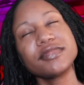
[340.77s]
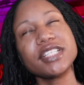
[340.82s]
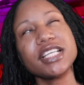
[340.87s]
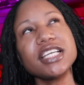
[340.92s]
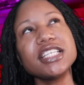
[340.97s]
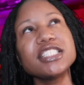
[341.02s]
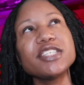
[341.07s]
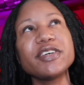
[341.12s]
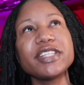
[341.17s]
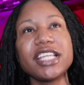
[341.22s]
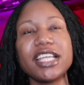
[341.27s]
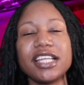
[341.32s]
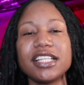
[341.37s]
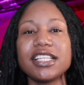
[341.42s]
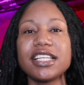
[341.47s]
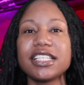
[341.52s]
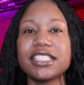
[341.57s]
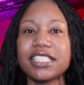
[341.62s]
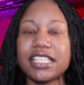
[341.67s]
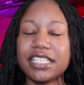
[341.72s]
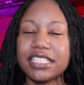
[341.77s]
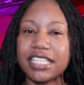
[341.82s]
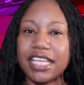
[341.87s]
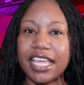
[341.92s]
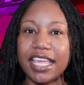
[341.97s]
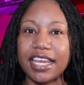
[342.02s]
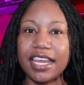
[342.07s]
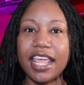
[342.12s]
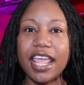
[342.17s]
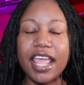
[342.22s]
And so at the end of the
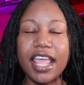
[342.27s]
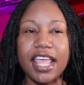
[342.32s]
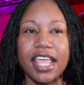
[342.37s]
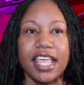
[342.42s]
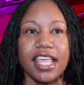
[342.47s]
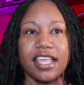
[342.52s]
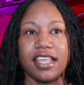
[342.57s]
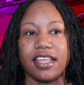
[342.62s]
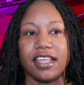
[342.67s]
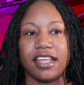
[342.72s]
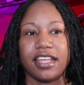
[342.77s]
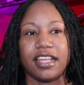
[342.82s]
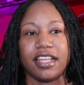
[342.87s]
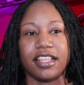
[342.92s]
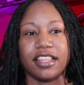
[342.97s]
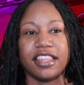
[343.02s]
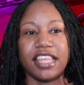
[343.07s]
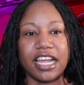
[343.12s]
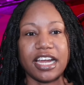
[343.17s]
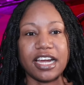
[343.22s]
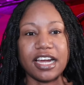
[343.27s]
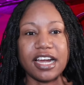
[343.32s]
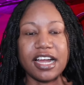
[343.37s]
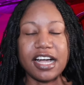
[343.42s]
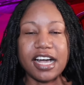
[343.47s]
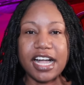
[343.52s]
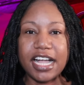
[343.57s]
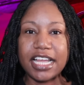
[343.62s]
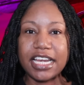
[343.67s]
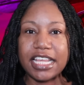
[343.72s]
season, they're
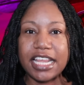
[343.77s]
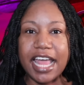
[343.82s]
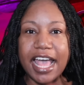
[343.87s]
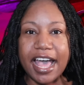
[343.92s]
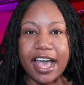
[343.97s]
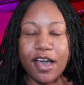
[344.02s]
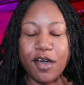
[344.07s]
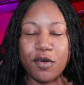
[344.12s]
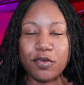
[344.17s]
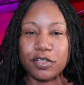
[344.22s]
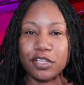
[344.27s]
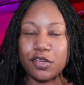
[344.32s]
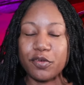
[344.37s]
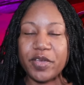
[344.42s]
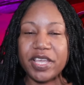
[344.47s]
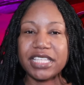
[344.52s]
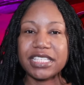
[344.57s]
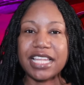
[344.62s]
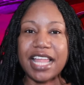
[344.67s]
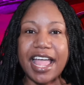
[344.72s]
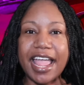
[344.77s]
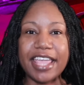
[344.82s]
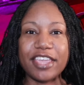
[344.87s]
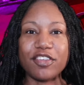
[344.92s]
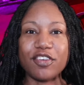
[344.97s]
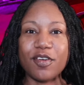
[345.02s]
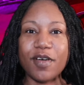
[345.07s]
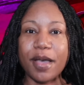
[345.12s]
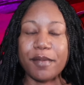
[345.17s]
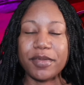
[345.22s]
hugging it out. Louis like,
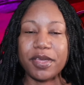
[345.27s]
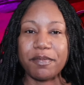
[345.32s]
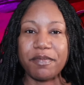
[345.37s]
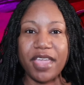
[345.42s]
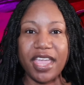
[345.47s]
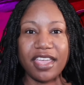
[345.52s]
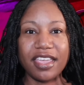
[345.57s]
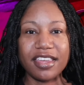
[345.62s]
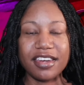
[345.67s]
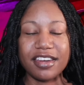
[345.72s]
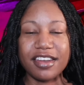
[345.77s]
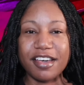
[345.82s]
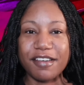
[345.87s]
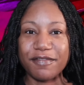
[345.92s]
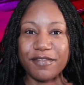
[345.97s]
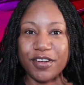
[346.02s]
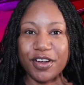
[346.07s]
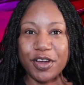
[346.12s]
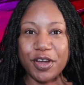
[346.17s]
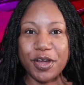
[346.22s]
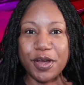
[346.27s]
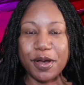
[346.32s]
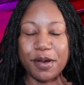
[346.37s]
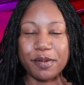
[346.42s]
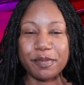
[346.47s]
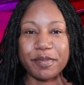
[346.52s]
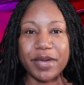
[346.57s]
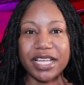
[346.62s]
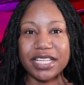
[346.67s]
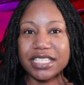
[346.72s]
you know, I'm companion enough
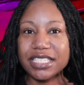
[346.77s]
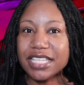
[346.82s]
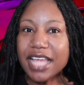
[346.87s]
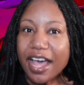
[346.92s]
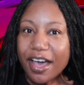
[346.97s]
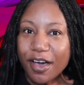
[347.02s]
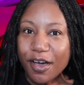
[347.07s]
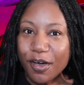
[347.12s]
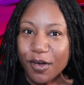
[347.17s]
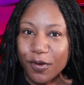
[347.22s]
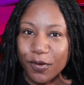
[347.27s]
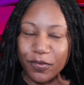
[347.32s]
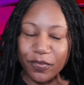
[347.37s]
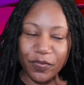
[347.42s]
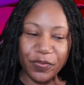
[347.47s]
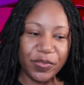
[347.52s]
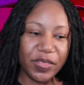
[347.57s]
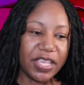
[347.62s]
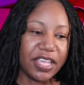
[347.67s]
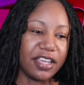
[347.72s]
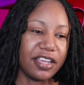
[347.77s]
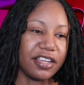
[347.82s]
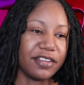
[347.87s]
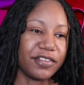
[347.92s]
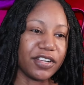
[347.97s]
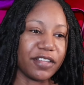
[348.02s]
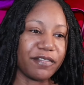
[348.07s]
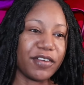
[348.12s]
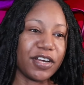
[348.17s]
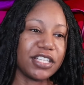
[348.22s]
for myself.
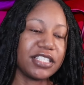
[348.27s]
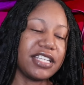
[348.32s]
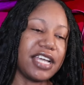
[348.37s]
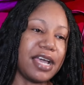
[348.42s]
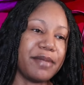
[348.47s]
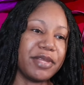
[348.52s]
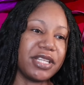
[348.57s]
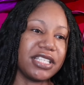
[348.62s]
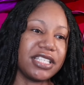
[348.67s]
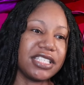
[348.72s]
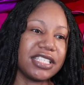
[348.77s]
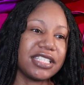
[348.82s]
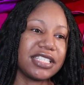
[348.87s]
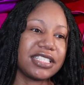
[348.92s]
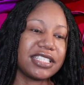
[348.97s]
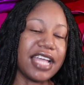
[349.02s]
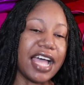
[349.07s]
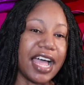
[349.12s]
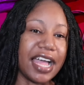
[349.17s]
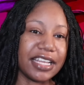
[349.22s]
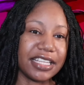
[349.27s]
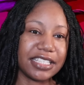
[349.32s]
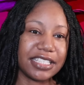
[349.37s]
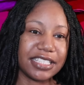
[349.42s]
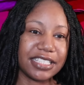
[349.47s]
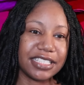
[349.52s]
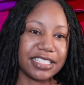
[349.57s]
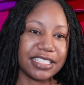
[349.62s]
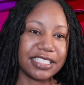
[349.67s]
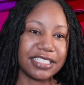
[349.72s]
For the first time in
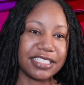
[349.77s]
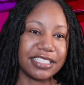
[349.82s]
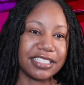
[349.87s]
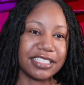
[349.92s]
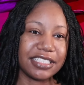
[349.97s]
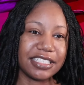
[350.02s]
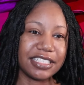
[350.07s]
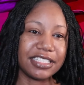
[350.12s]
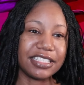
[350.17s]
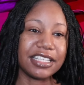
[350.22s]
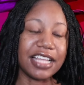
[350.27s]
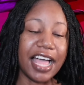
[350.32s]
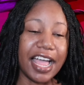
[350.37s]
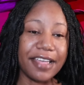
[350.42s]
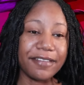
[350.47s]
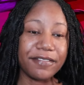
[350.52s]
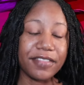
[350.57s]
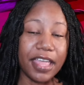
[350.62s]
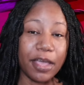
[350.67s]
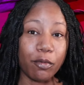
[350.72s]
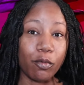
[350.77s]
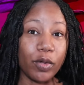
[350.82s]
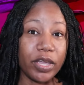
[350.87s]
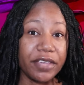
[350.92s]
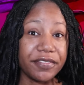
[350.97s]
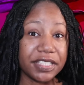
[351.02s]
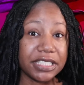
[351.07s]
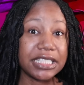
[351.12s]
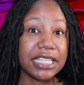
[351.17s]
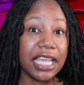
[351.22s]
Lestat's life that
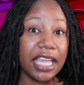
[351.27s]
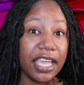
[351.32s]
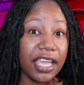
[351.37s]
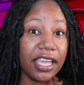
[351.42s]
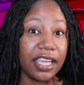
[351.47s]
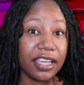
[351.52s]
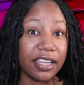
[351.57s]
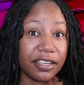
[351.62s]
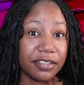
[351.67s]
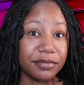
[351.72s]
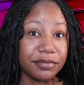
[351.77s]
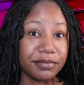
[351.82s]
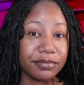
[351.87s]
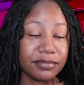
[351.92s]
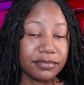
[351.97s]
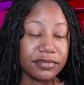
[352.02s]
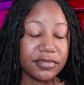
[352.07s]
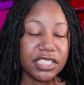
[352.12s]
we've seen,